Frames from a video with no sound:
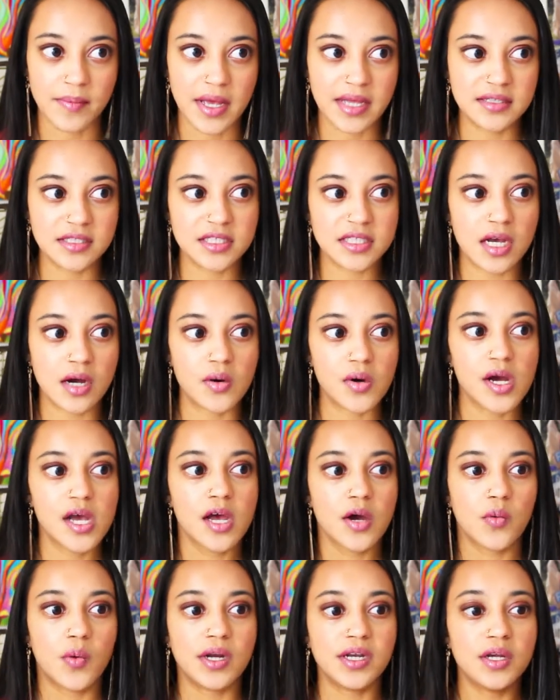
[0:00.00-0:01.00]
And so
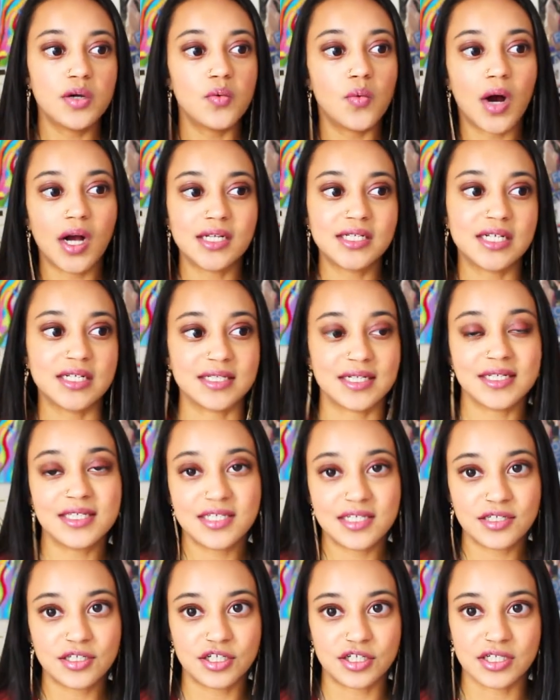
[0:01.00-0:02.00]
when you want to
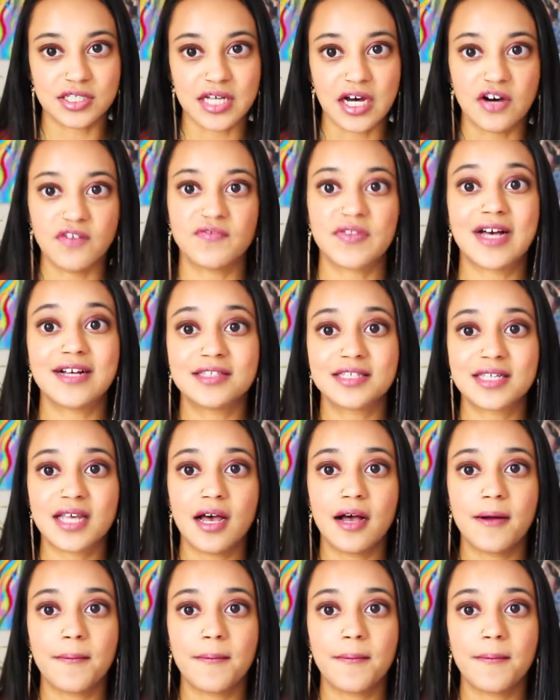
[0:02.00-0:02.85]
distance yourself, that's